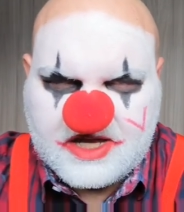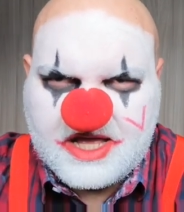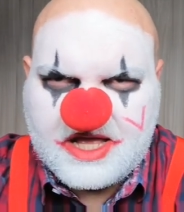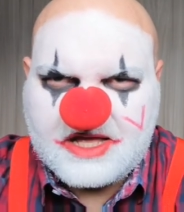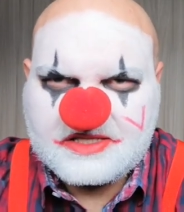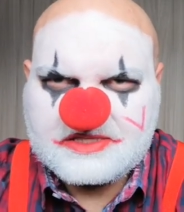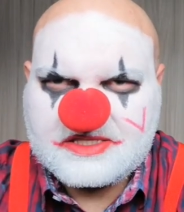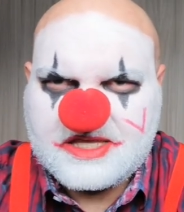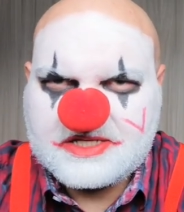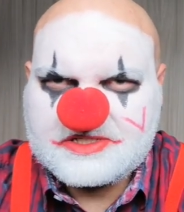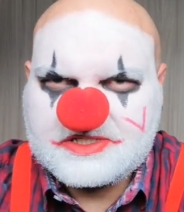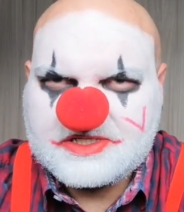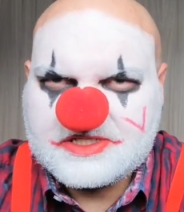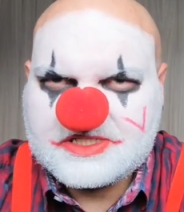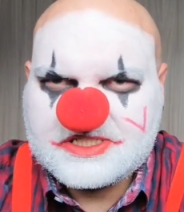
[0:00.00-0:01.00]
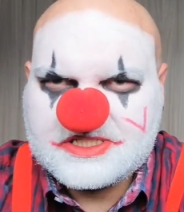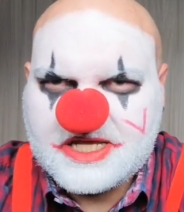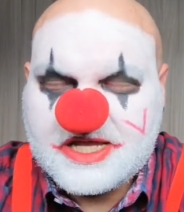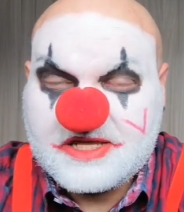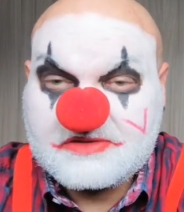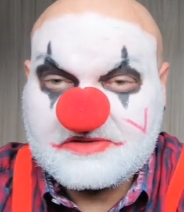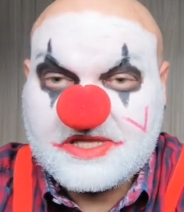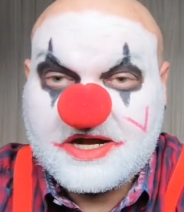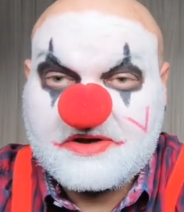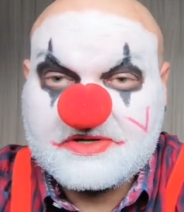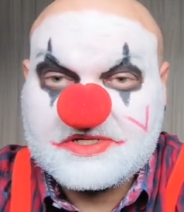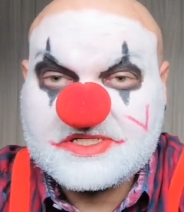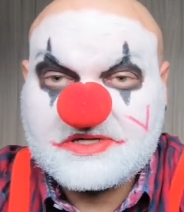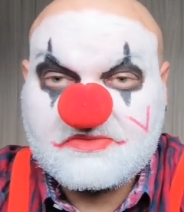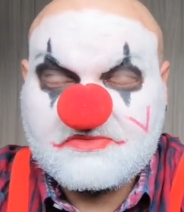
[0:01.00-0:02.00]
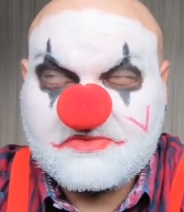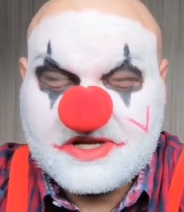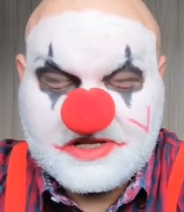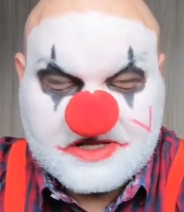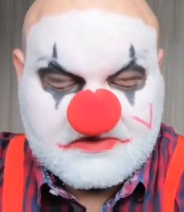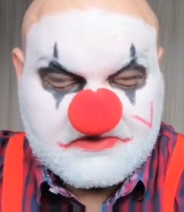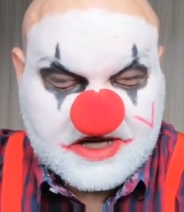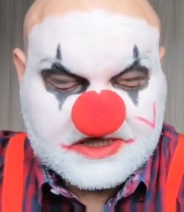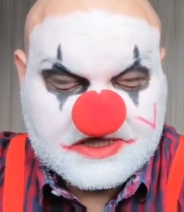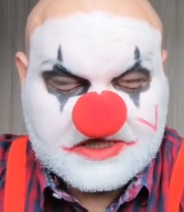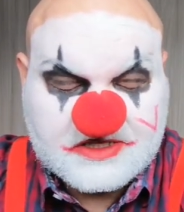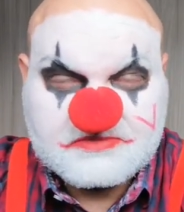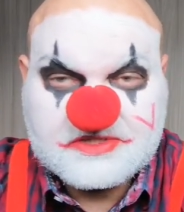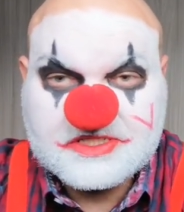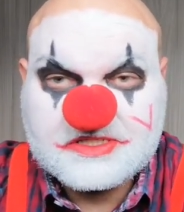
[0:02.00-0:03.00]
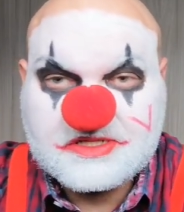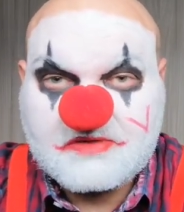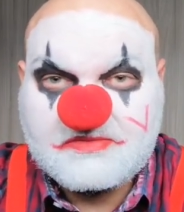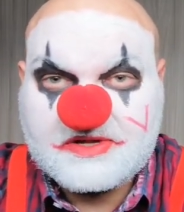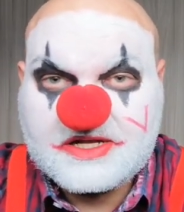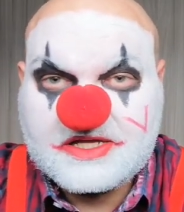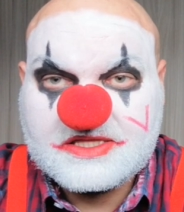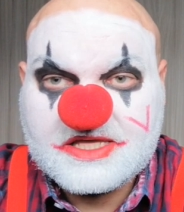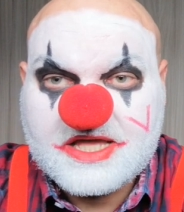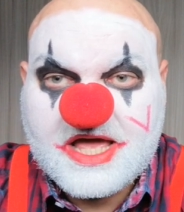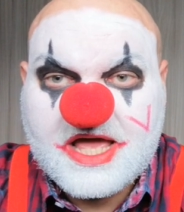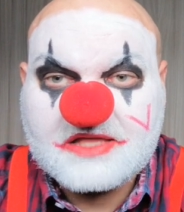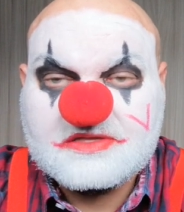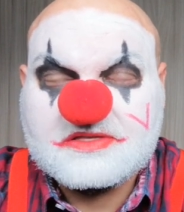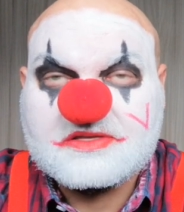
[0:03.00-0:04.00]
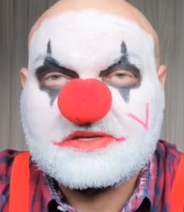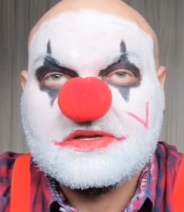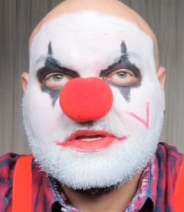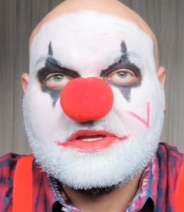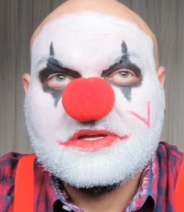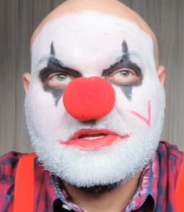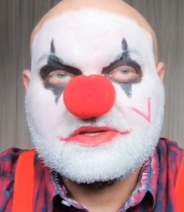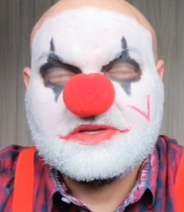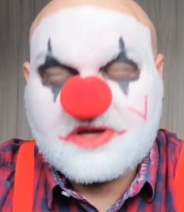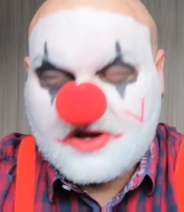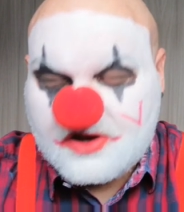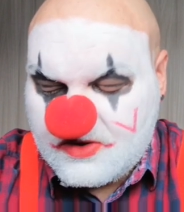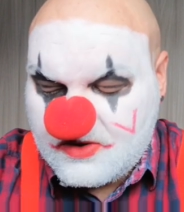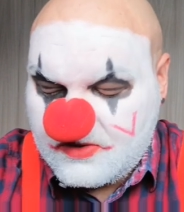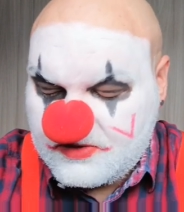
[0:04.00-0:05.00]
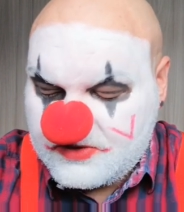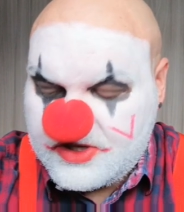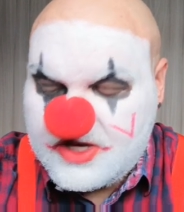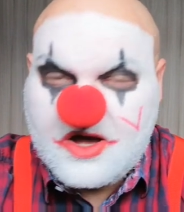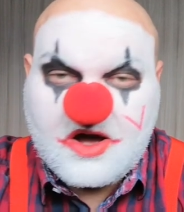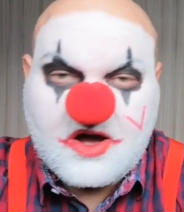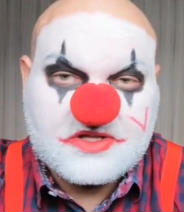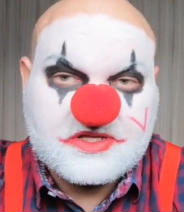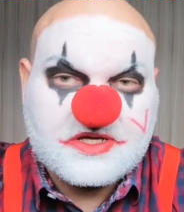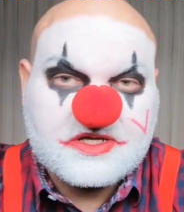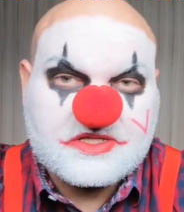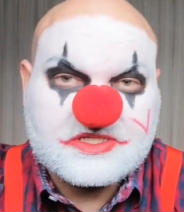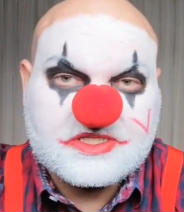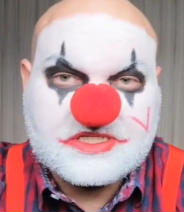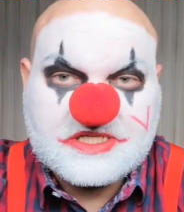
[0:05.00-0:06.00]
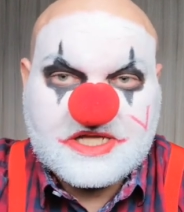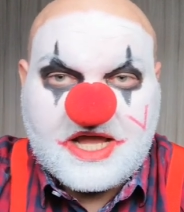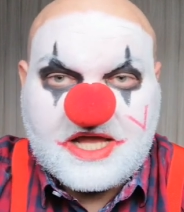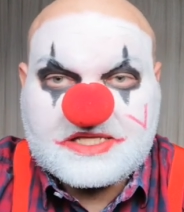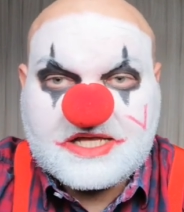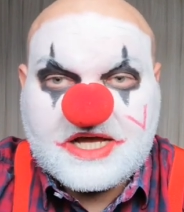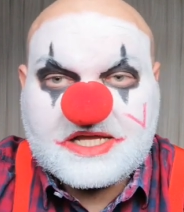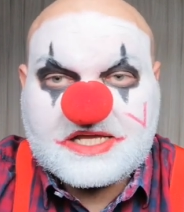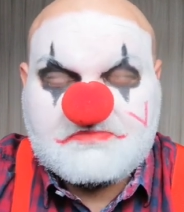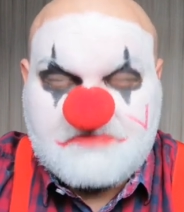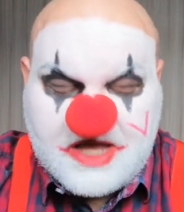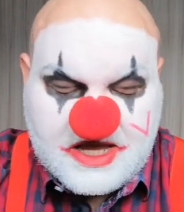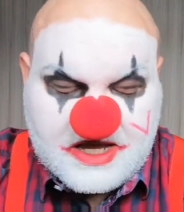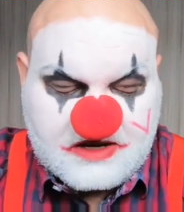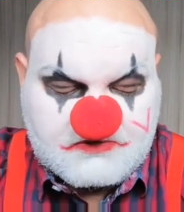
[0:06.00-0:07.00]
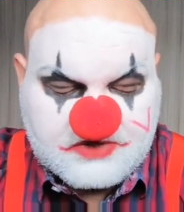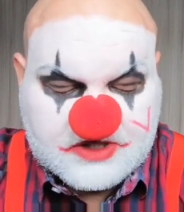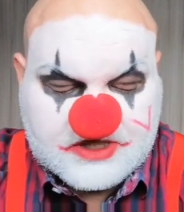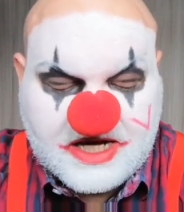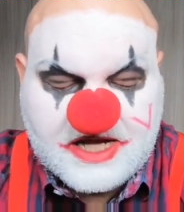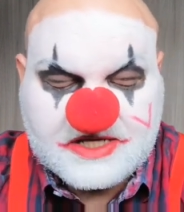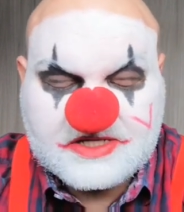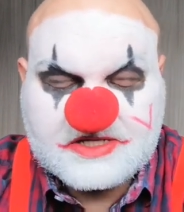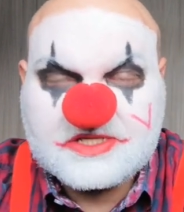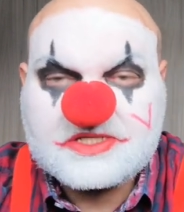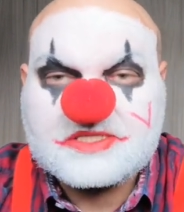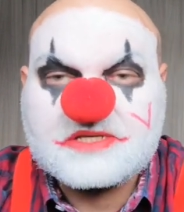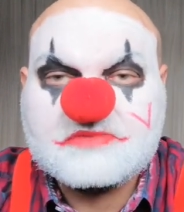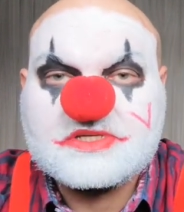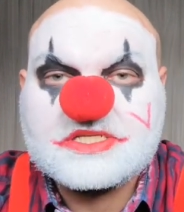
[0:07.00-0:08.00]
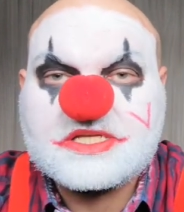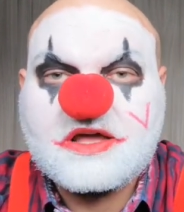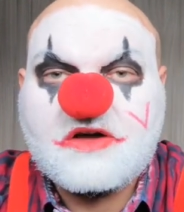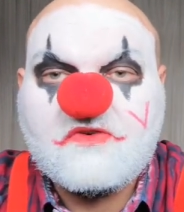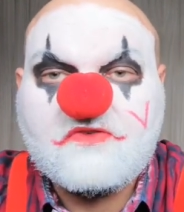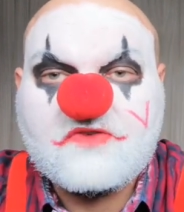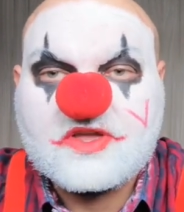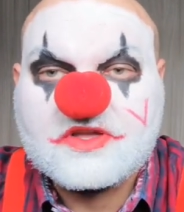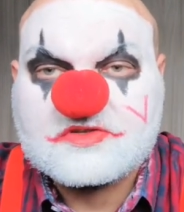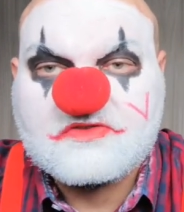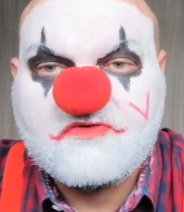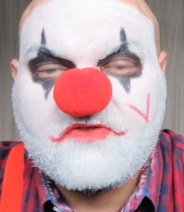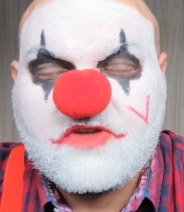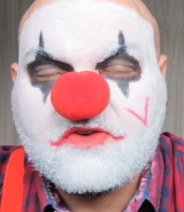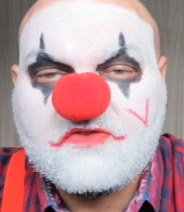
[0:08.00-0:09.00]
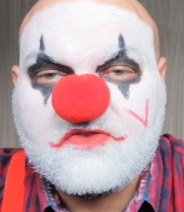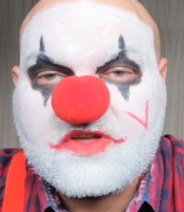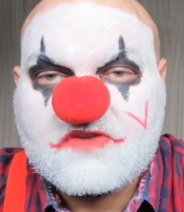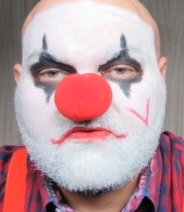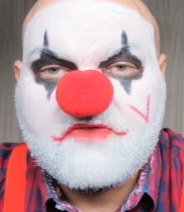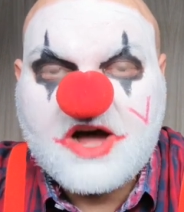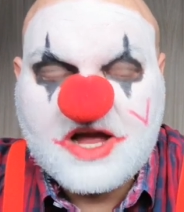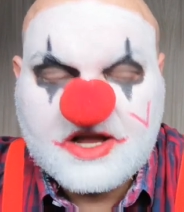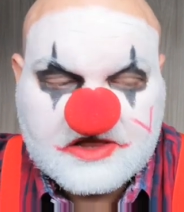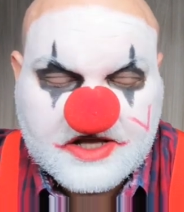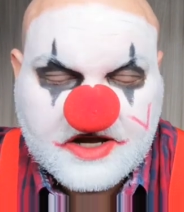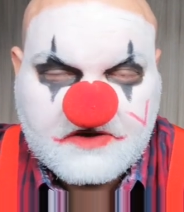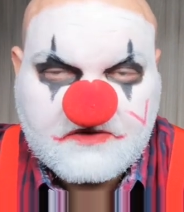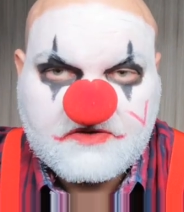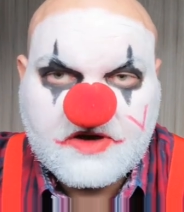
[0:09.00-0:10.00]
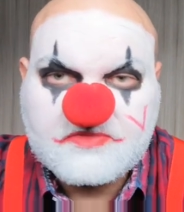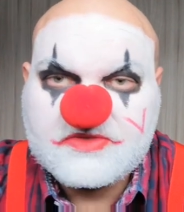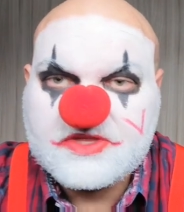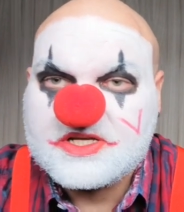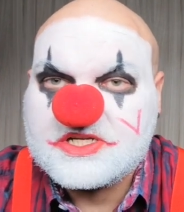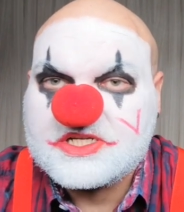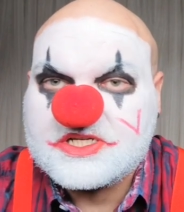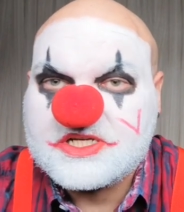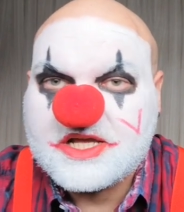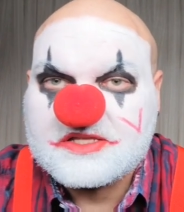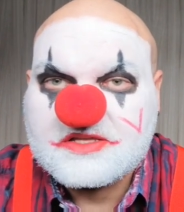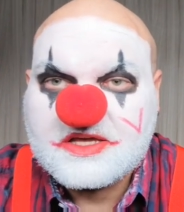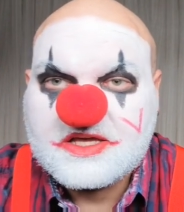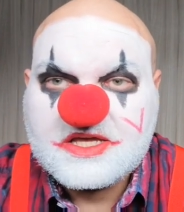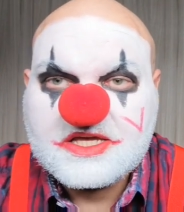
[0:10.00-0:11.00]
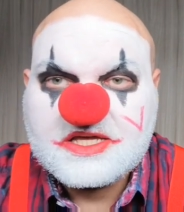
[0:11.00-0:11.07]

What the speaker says: let's just say there is some really messed up stuff. And in the end, you know, the audience and our main protagonist himself feels filthy and violated from this shit.